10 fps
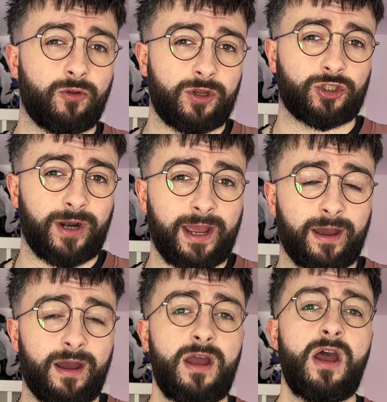the
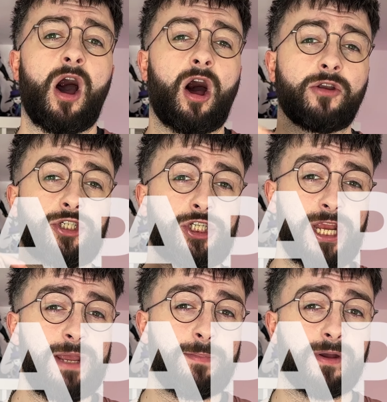trigger on
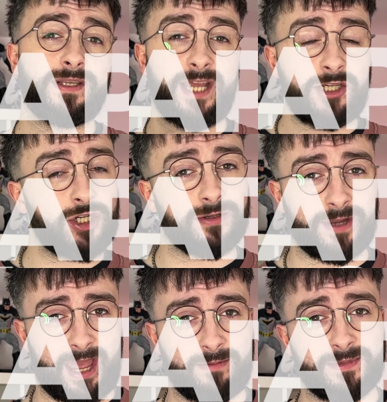cheaper digital
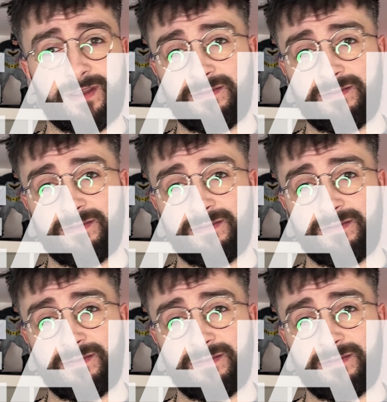games than